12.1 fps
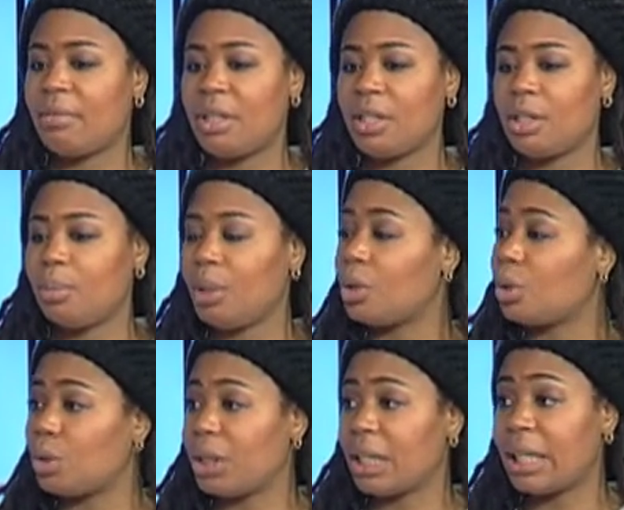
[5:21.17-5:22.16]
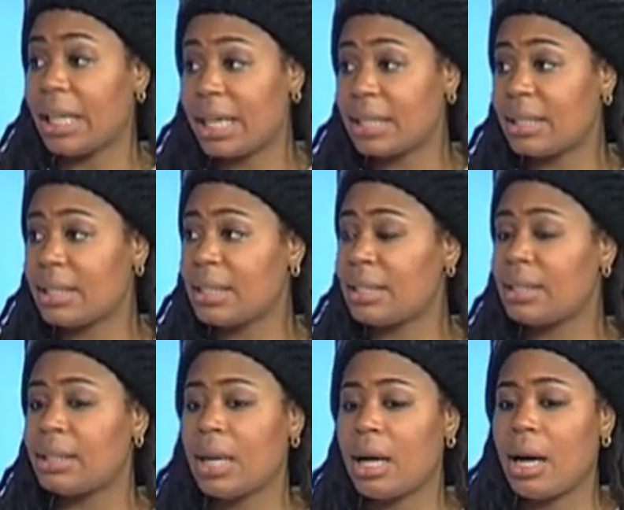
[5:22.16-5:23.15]
They have these speed coaching
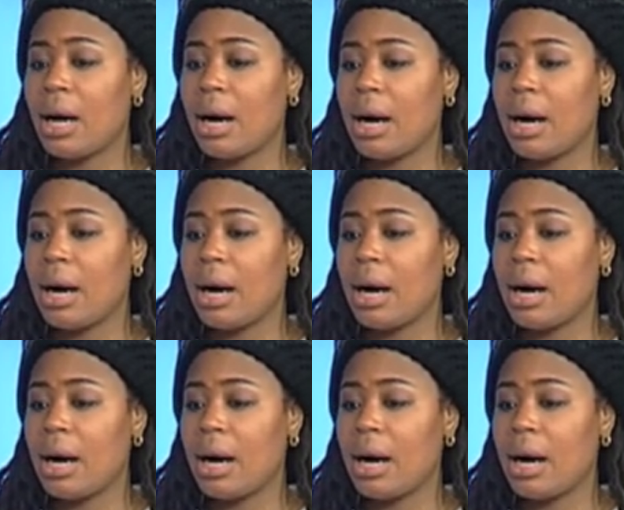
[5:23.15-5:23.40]
classes